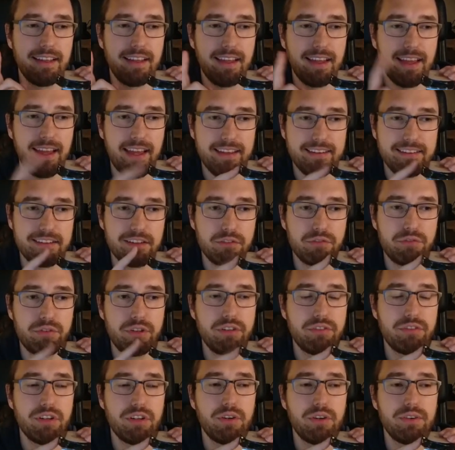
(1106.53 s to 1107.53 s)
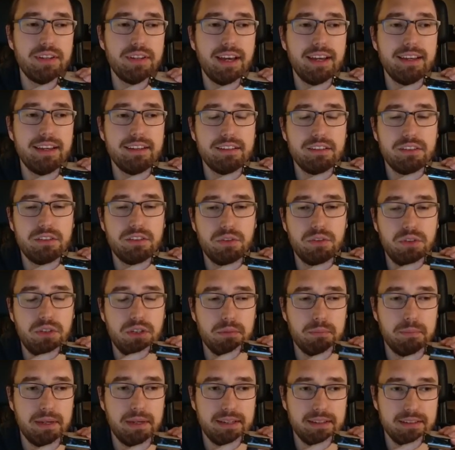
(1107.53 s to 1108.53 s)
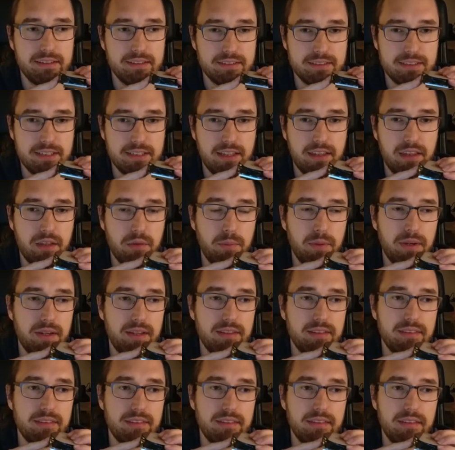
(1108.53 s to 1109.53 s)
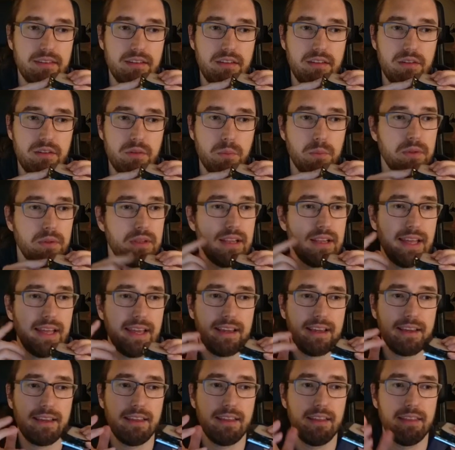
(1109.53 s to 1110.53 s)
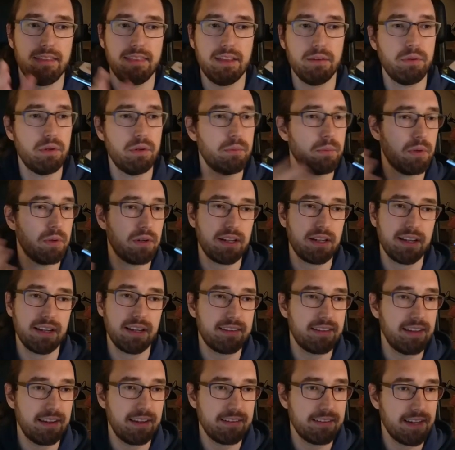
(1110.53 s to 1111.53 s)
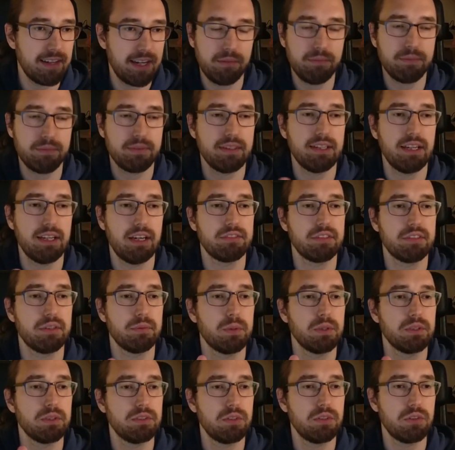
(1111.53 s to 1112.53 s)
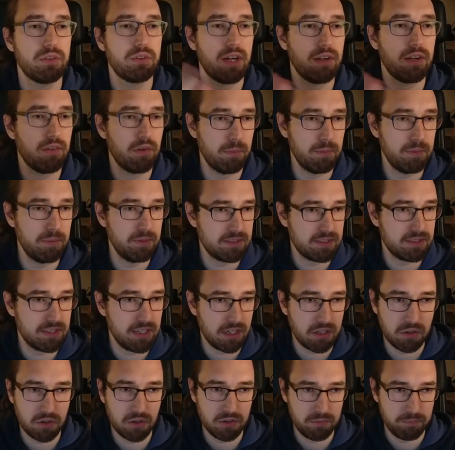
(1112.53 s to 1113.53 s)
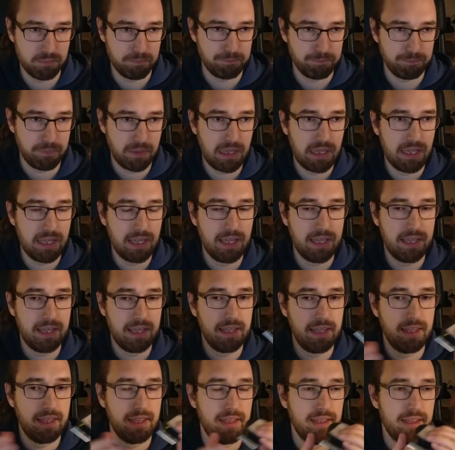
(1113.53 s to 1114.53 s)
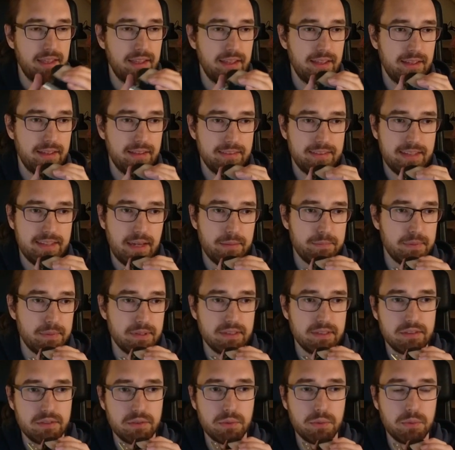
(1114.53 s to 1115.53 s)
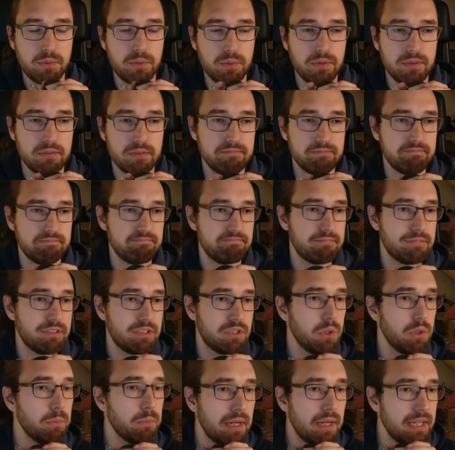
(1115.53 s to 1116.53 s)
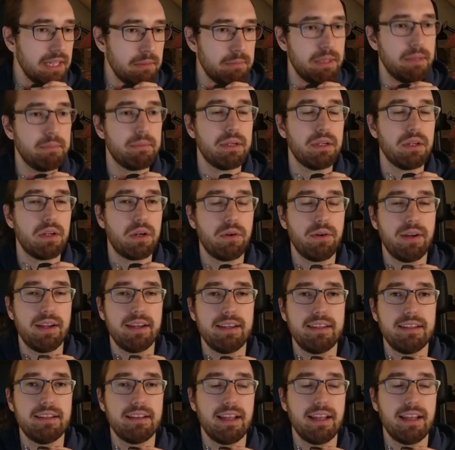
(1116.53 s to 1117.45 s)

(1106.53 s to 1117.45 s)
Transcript: Add a free flow diode to your magnets. Otherwise, they will work like 10 times, and afterwards your driver will be stuck on. It happened to too many people already.